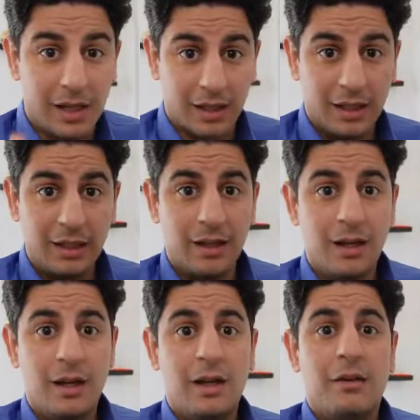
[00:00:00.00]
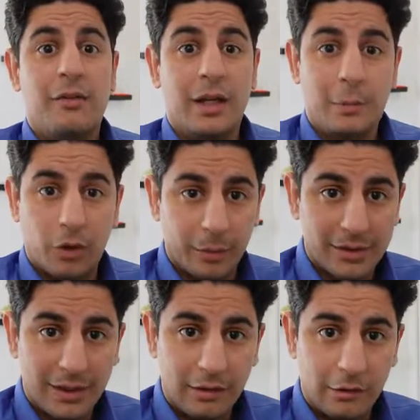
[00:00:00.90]
lucky, very
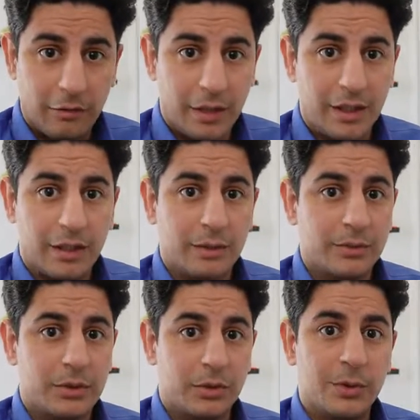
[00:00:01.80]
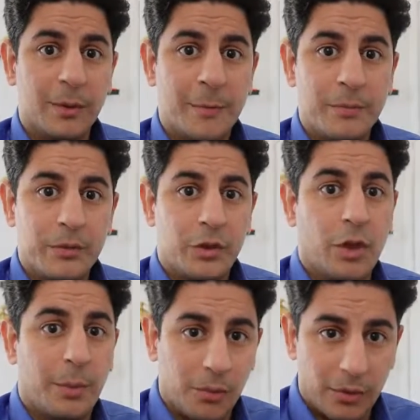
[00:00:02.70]
promising when it comes to
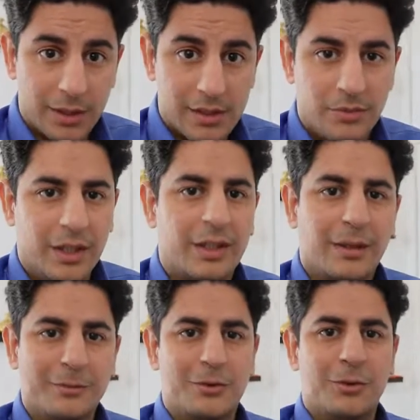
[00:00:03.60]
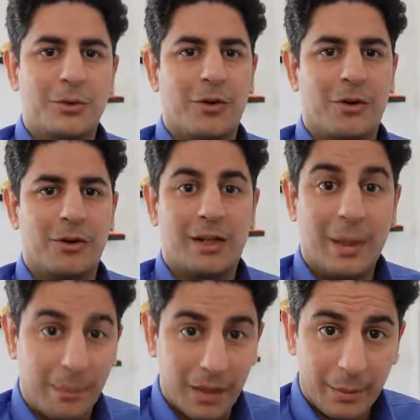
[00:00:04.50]
your progress, when it comes to your
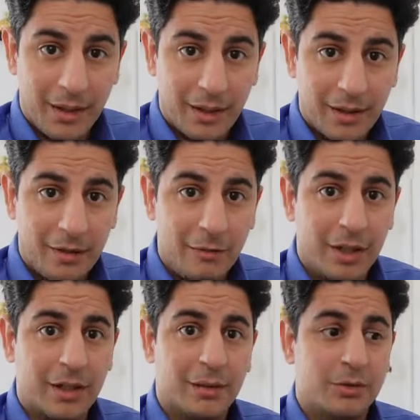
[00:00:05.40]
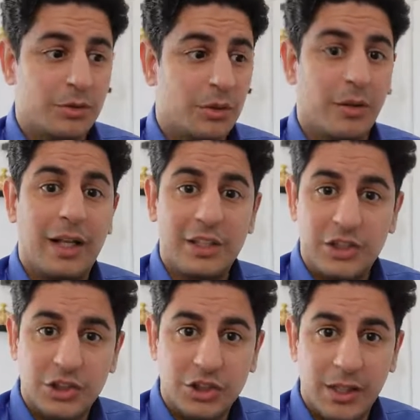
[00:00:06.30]
temperament, when it comes to your
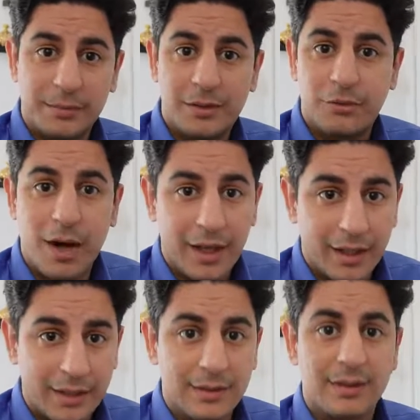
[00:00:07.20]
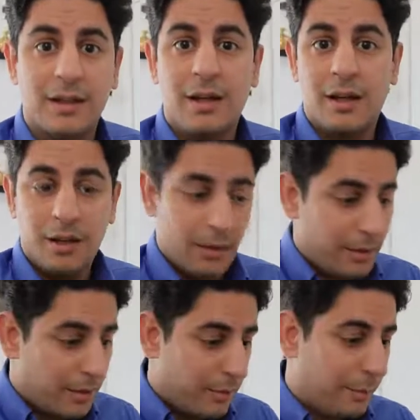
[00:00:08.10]
relationships, finance,
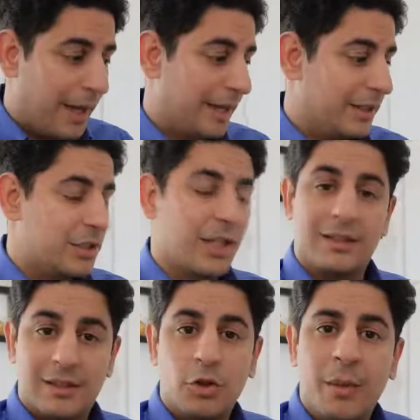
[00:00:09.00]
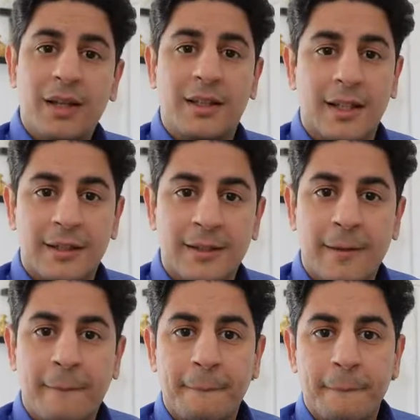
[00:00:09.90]
marriage, and so many things.